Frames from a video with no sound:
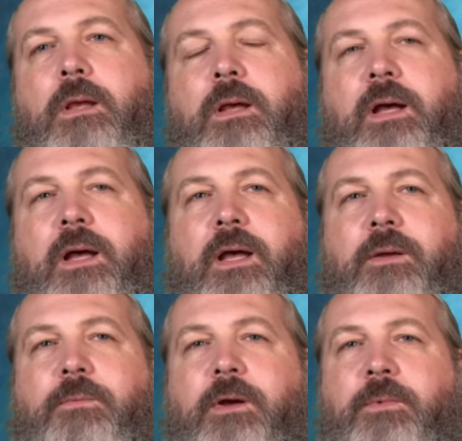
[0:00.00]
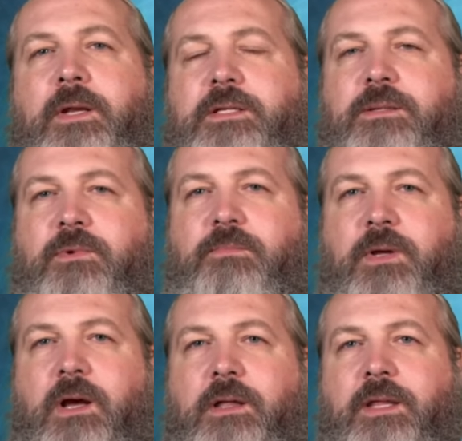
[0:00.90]
And we need to move
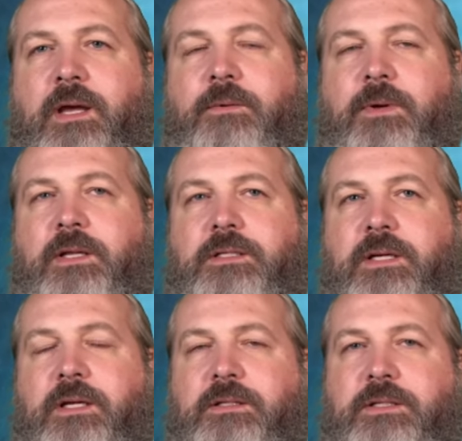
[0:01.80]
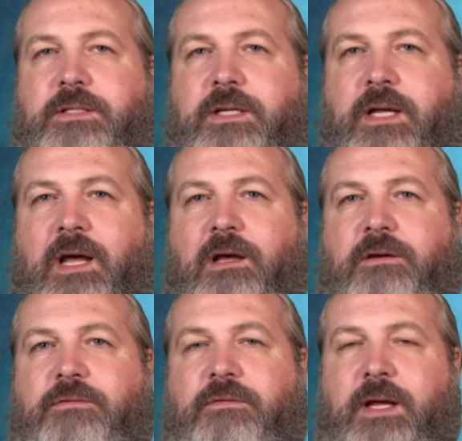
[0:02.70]
beyond that, and we need to just to
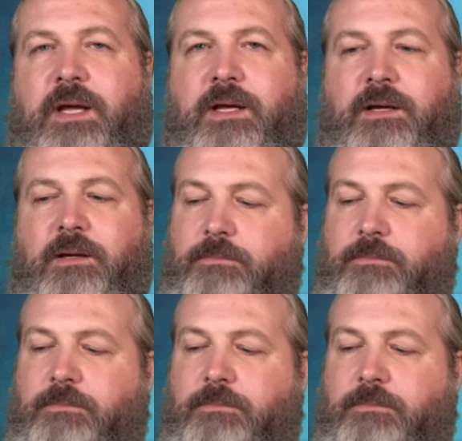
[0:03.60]
have a